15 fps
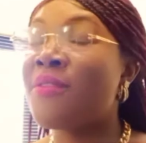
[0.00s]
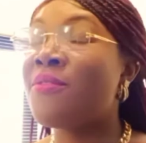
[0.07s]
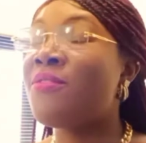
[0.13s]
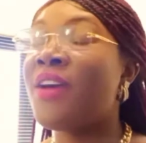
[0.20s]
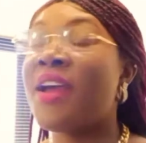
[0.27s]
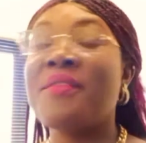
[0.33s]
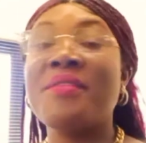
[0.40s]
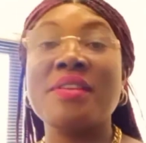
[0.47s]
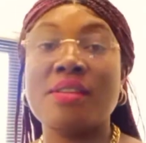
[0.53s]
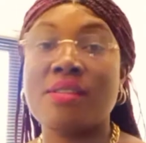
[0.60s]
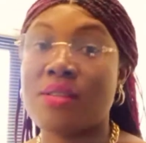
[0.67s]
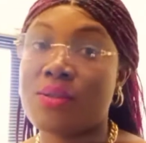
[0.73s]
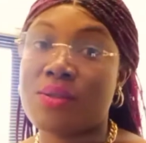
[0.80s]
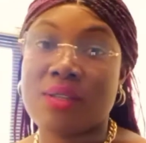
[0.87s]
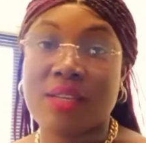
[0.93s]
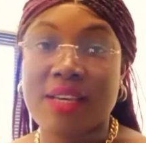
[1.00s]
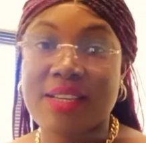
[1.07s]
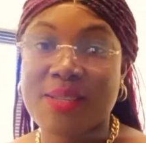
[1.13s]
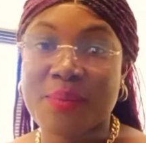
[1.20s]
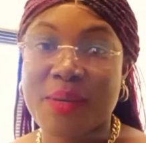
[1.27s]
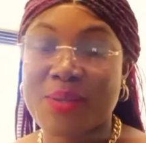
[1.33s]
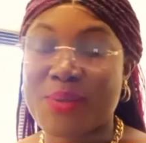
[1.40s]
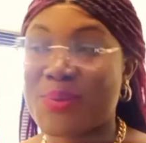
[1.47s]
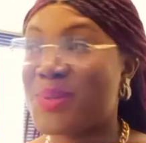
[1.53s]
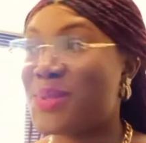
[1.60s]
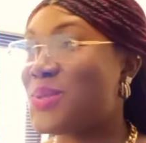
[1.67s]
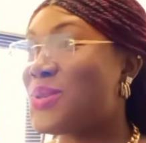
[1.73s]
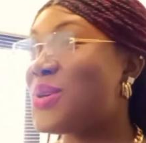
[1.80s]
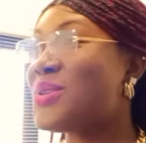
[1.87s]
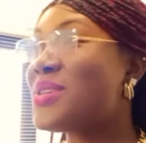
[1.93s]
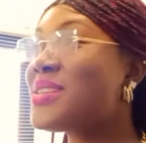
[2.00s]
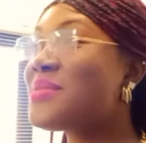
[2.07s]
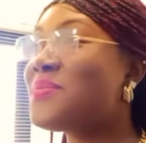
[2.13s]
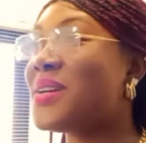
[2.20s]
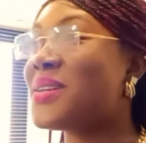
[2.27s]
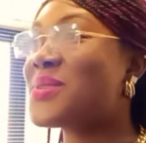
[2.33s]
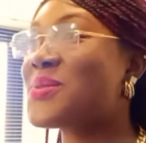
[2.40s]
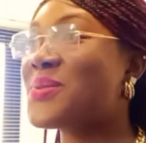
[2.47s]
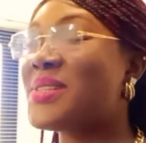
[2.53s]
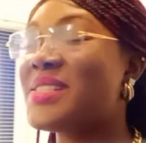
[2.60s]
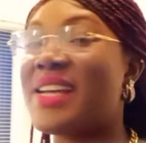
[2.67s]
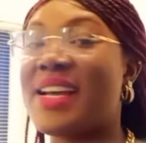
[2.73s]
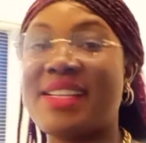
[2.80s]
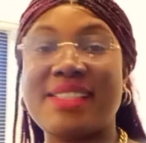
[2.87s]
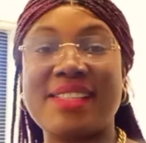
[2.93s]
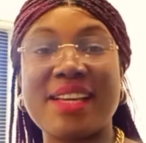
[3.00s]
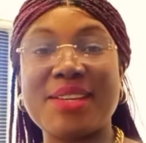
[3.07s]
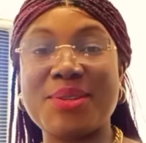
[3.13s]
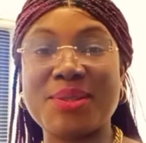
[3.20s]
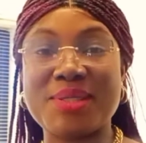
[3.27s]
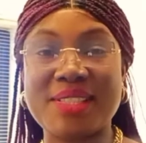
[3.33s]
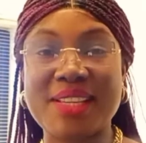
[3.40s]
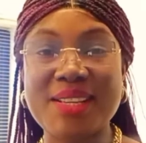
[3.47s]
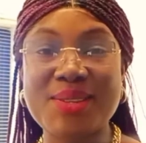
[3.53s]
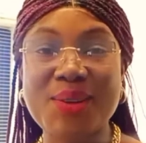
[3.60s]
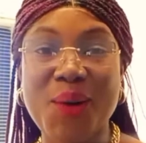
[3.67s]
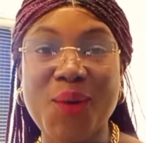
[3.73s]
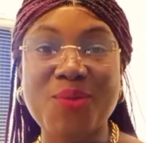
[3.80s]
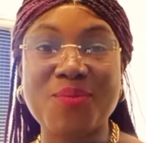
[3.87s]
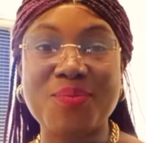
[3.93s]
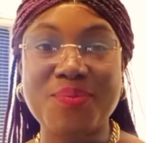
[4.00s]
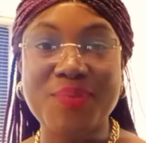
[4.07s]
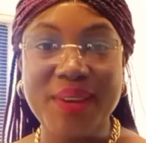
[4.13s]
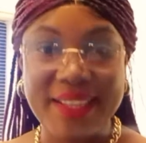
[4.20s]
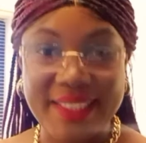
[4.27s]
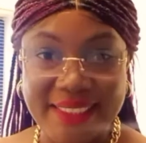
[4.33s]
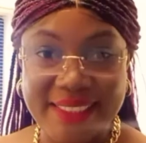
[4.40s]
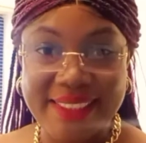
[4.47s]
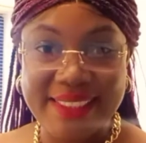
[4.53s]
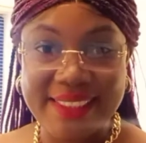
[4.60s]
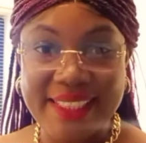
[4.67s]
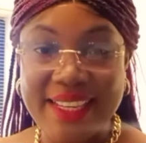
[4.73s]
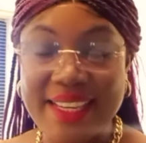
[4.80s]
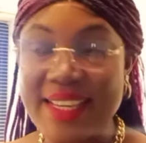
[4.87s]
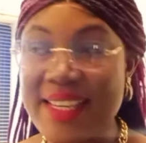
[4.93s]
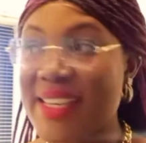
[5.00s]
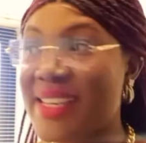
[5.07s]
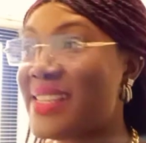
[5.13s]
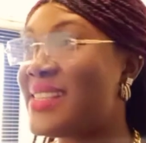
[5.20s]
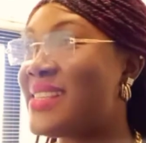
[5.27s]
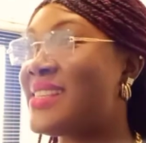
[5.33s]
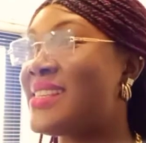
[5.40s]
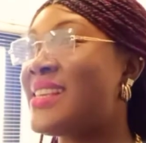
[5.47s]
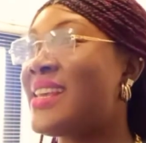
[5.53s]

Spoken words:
Very easy to guess password. You're using password and then your date of birth is